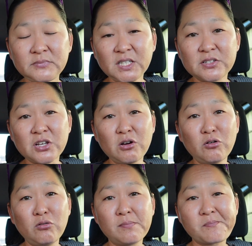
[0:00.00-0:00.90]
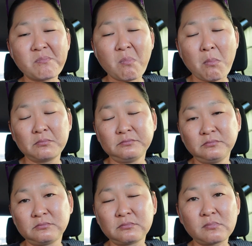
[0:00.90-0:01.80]
so
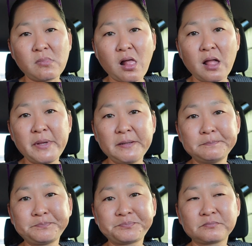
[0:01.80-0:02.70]
I mean,